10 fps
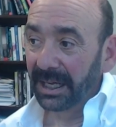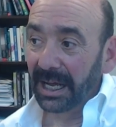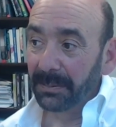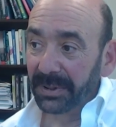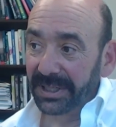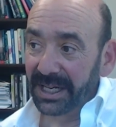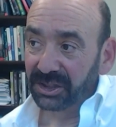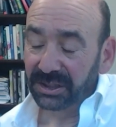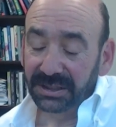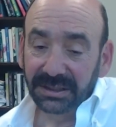
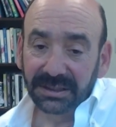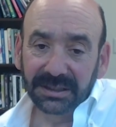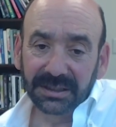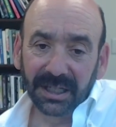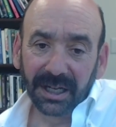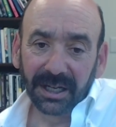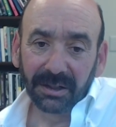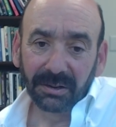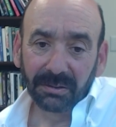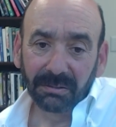applications.
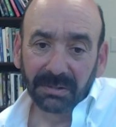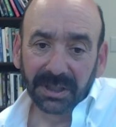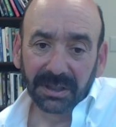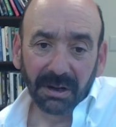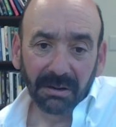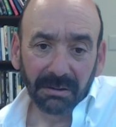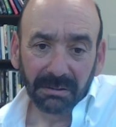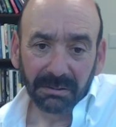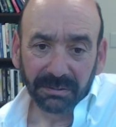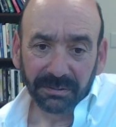Uh, we
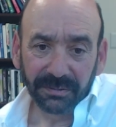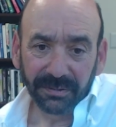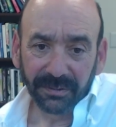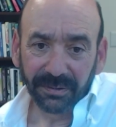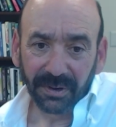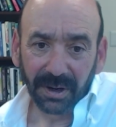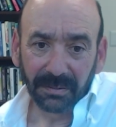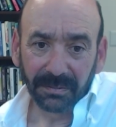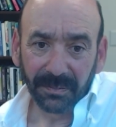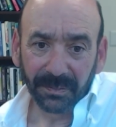know
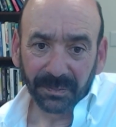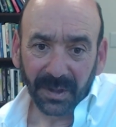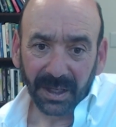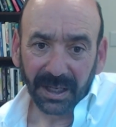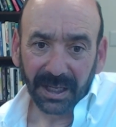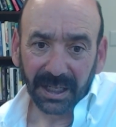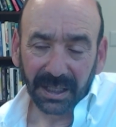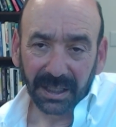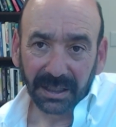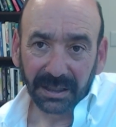from a
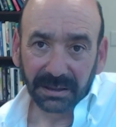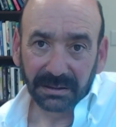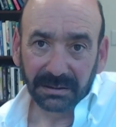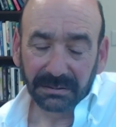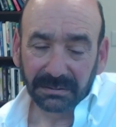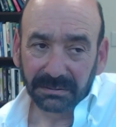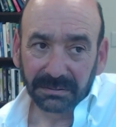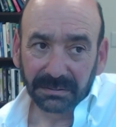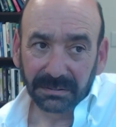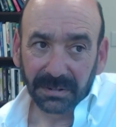
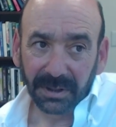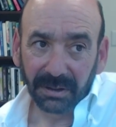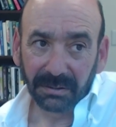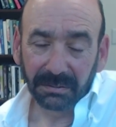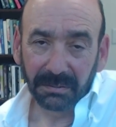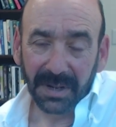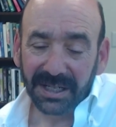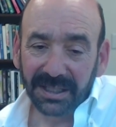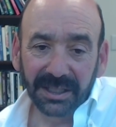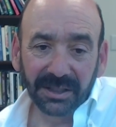you know
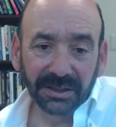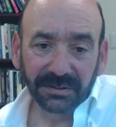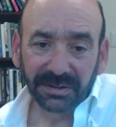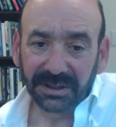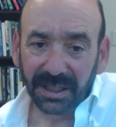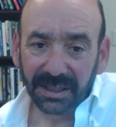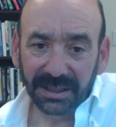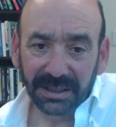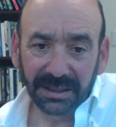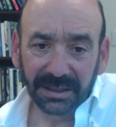many years of
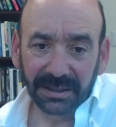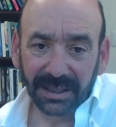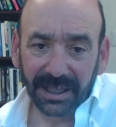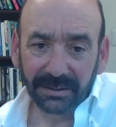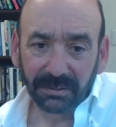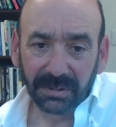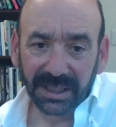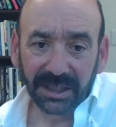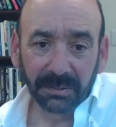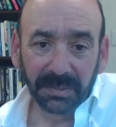study that we
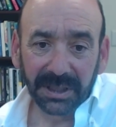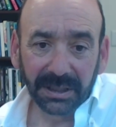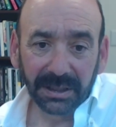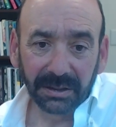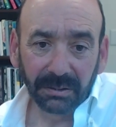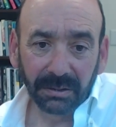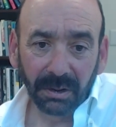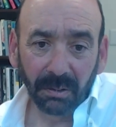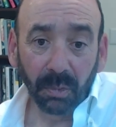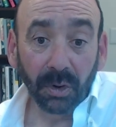need to be
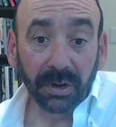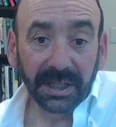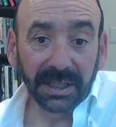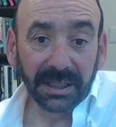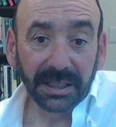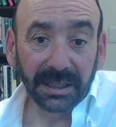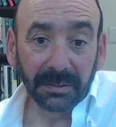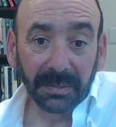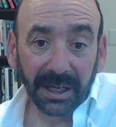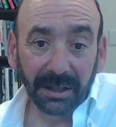uh, worried
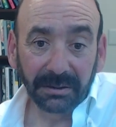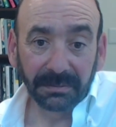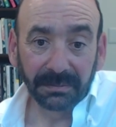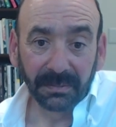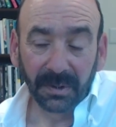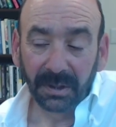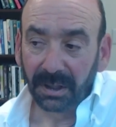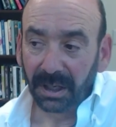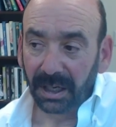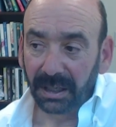about
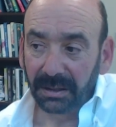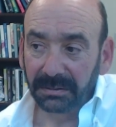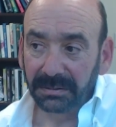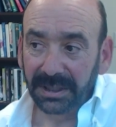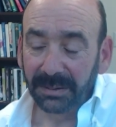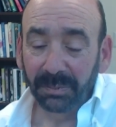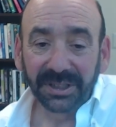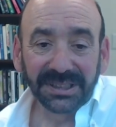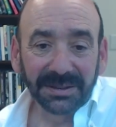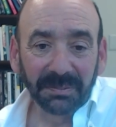
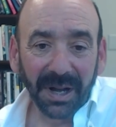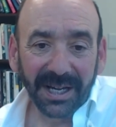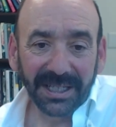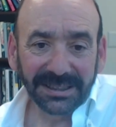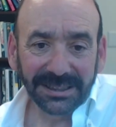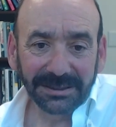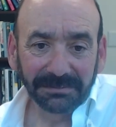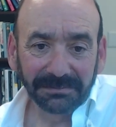implicit bias